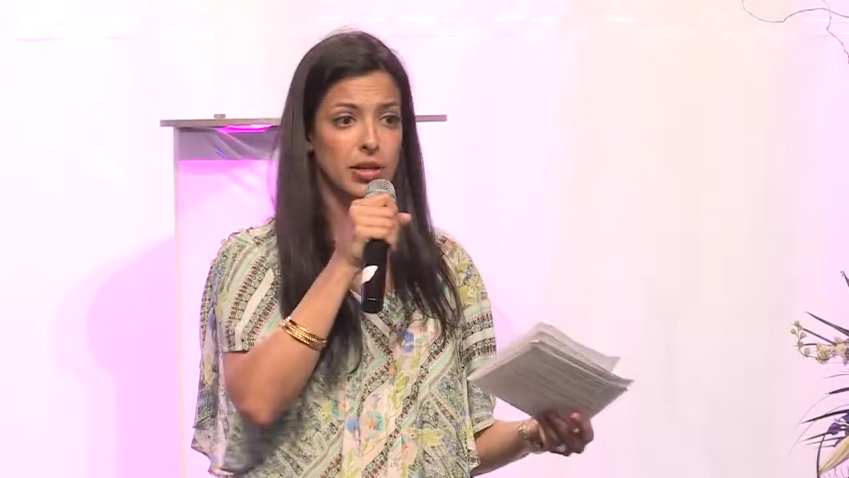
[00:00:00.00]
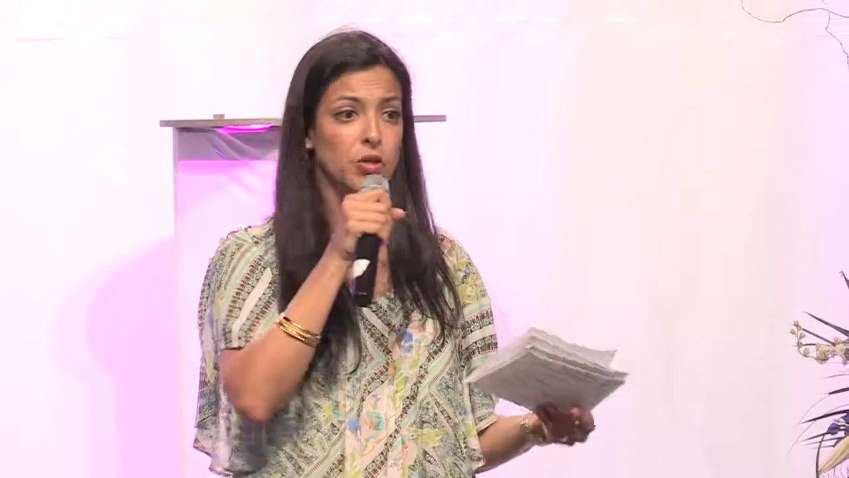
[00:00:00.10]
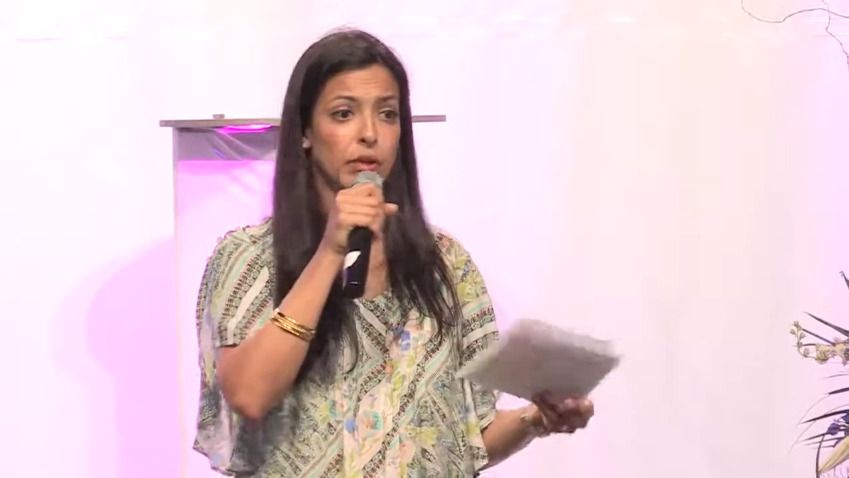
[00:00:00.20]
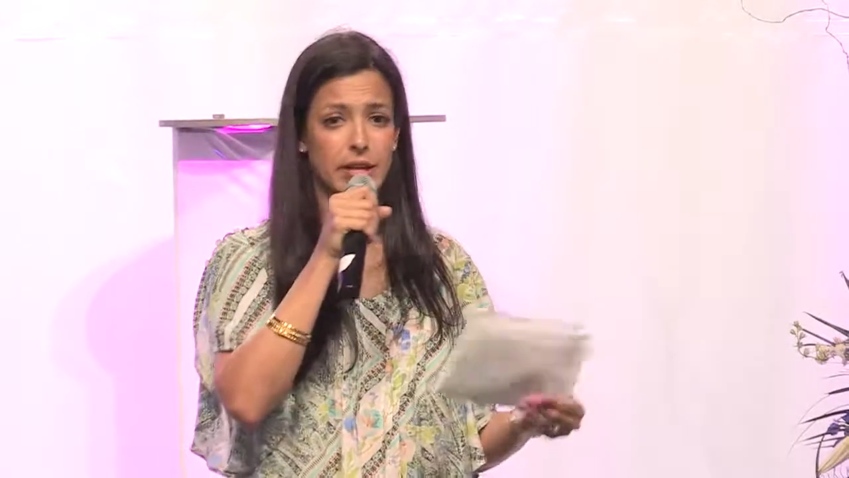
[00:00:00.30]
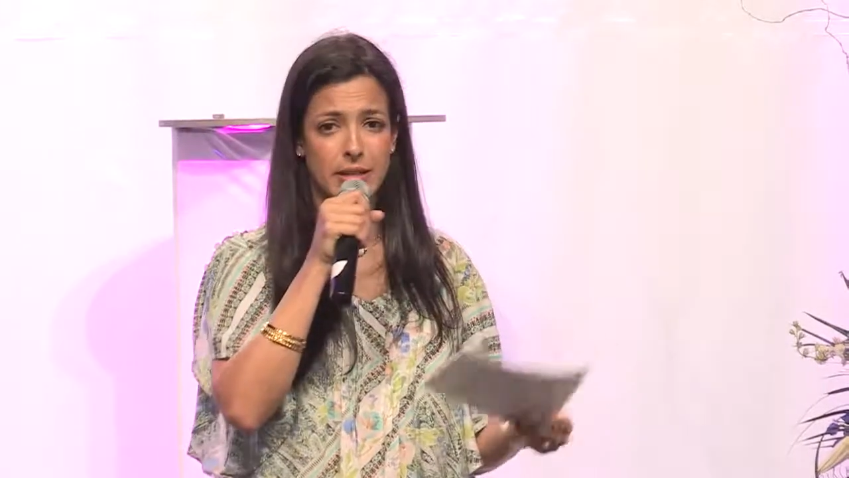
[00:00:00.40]

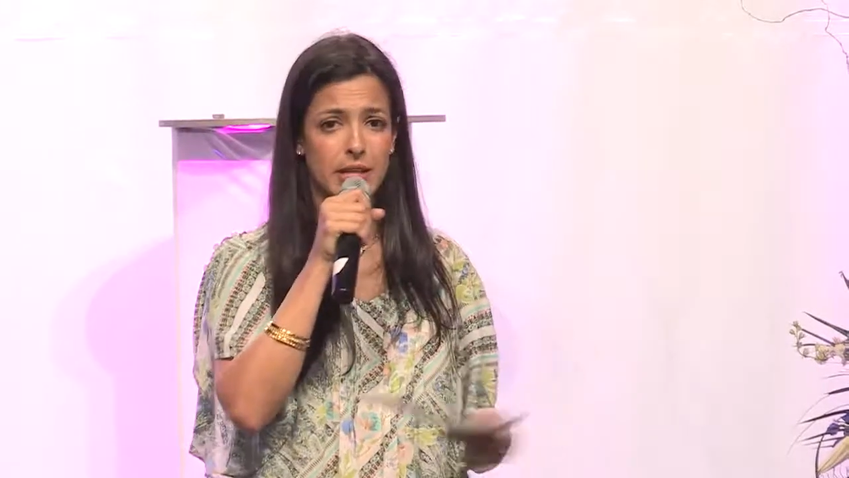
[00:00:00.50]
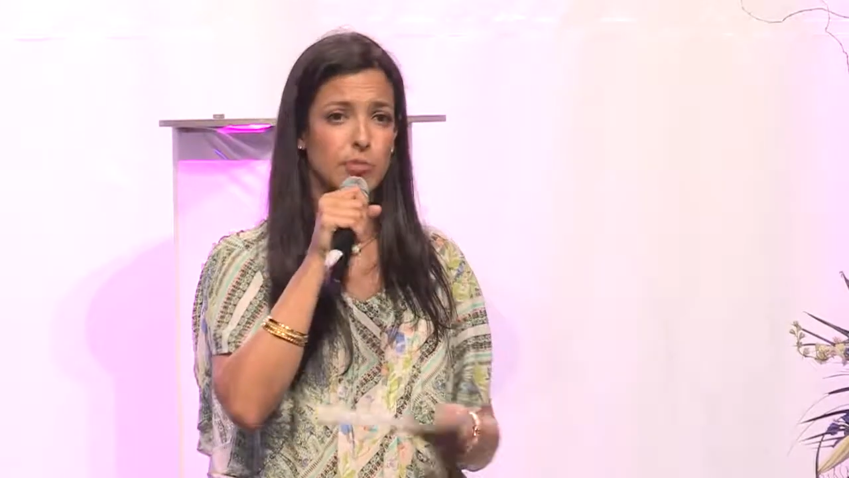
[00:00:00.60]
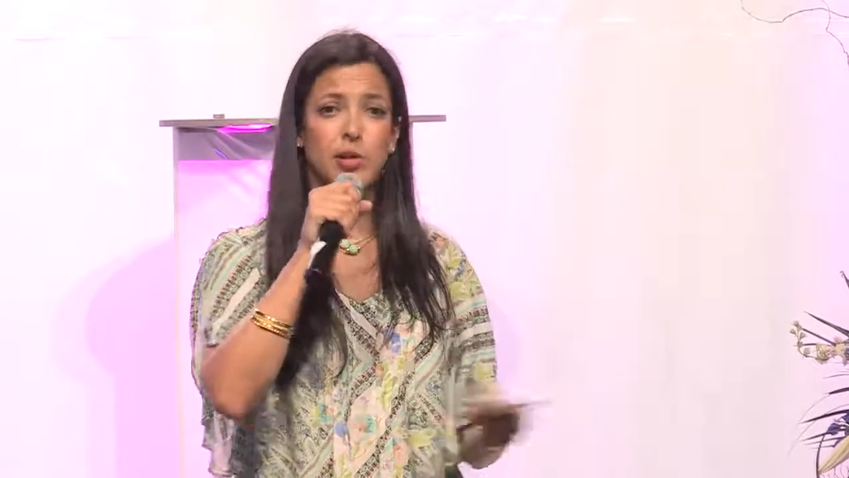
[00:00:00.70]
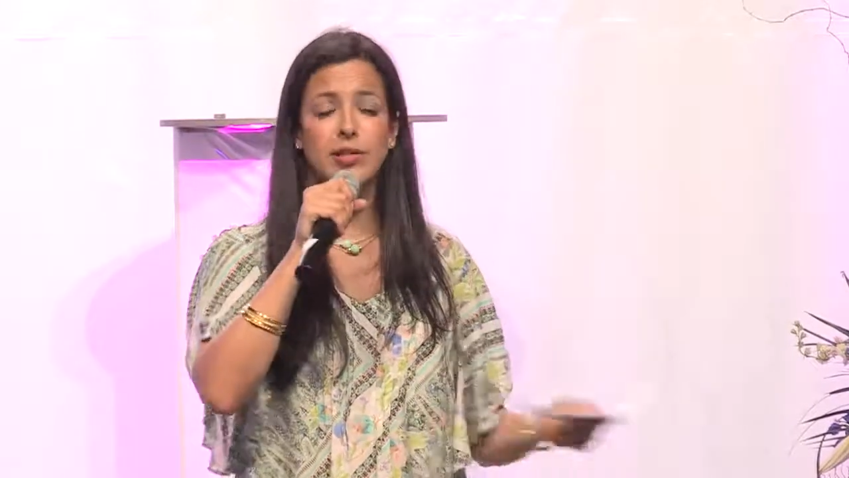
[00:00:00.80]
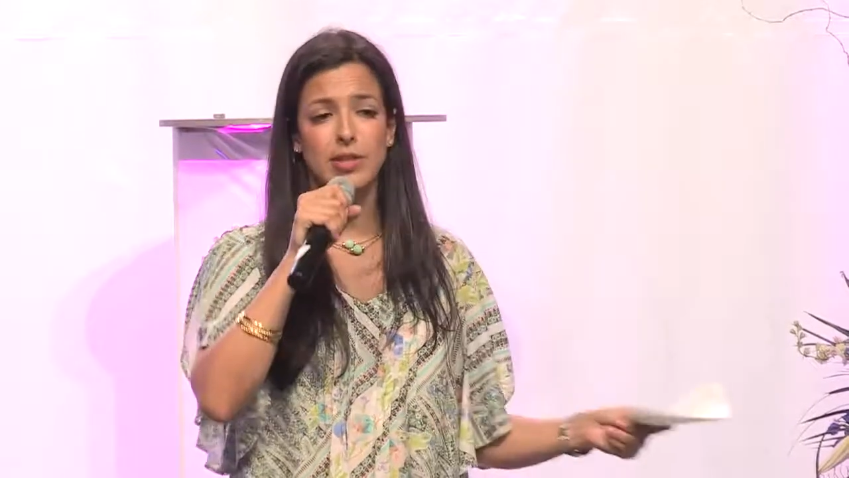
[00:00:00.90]
craziness,
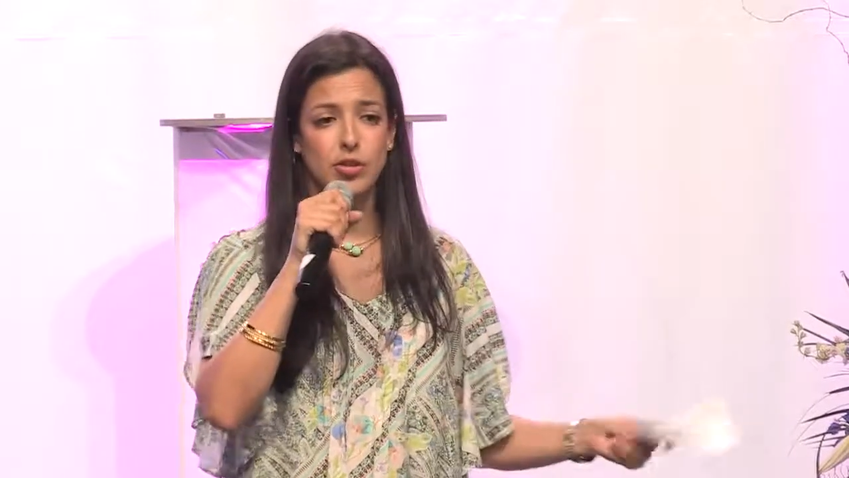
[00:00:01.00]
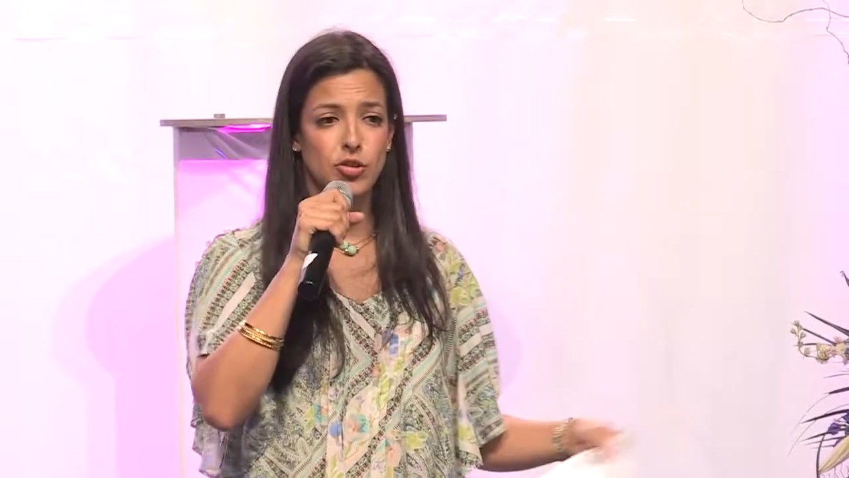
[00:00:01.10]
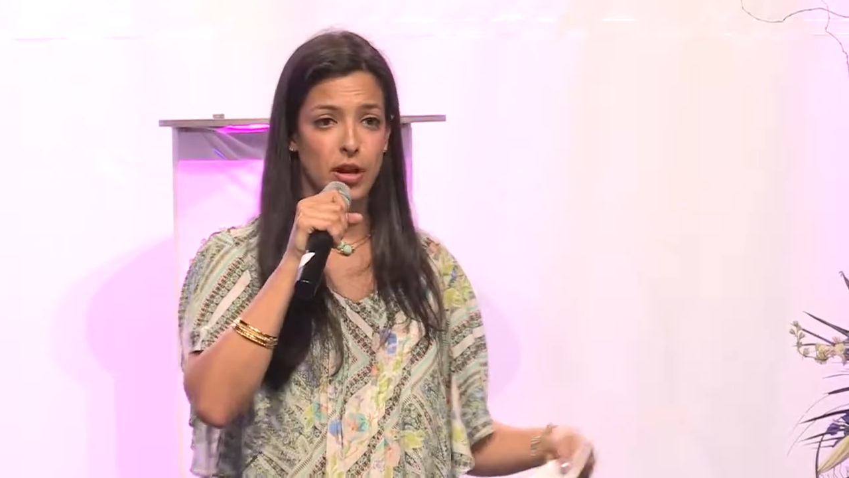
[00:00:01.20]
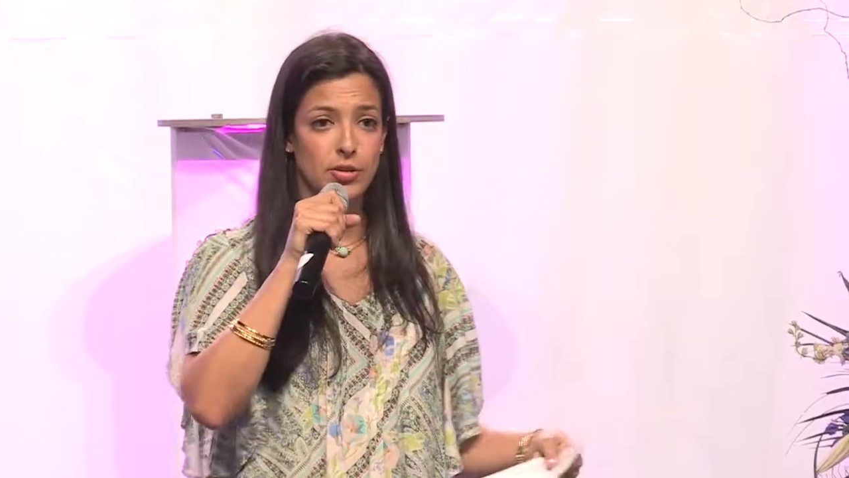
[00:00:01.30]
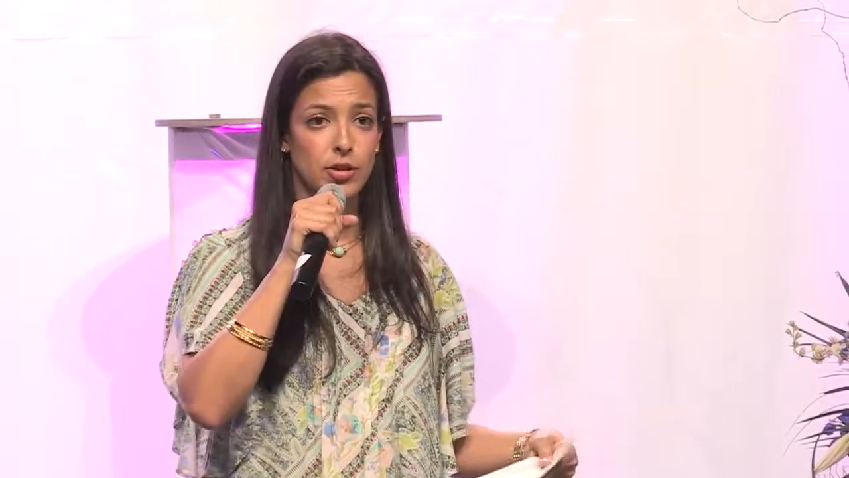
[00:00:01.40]
built-in
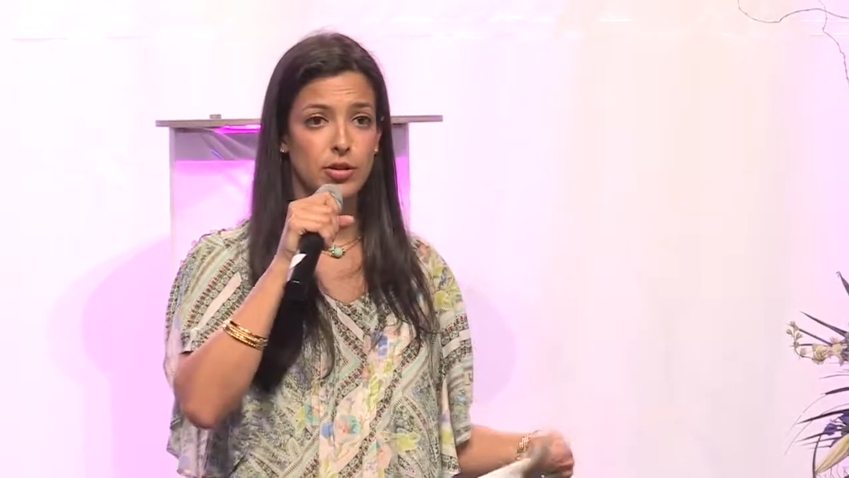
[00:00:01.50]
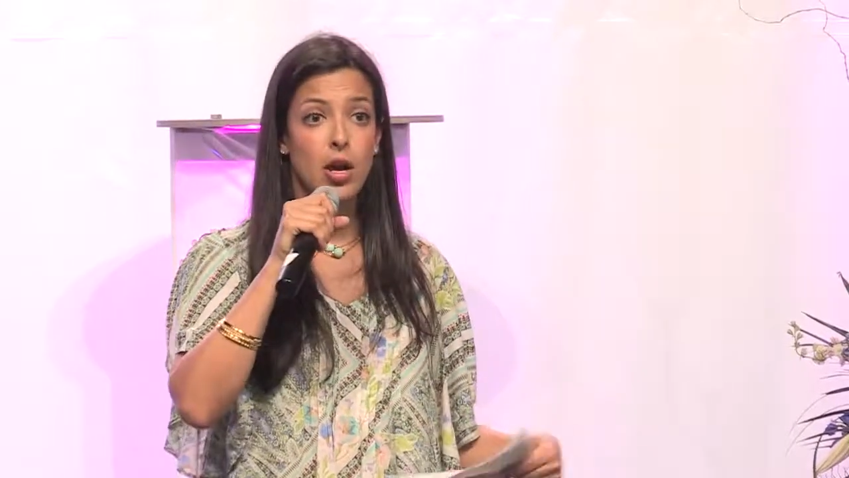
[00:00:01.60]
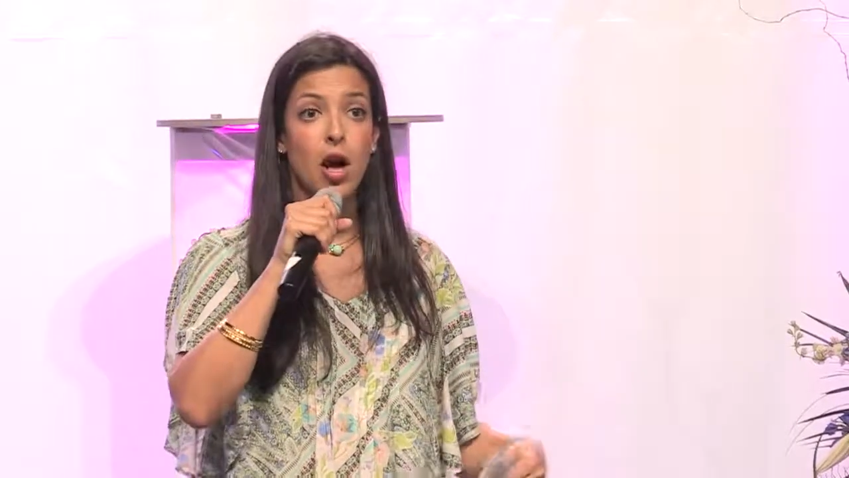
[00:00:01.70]
stressors